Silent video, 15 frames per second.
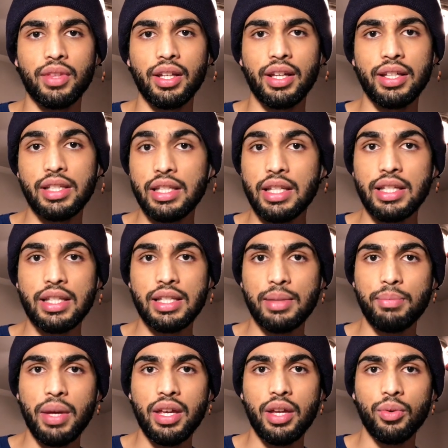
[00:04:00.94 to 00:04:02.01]
in the
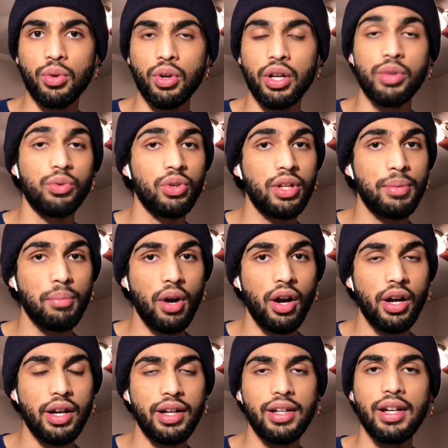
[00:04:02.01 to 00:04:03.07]
speaking role and Rooney
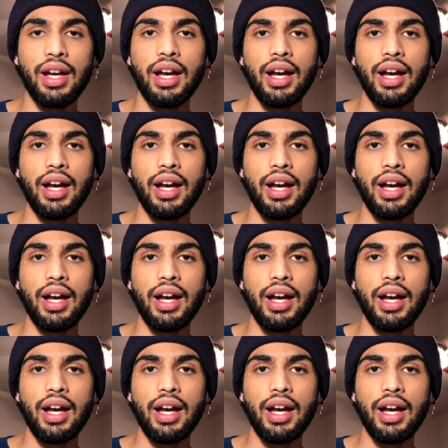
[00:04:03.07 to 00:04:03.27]
Mara.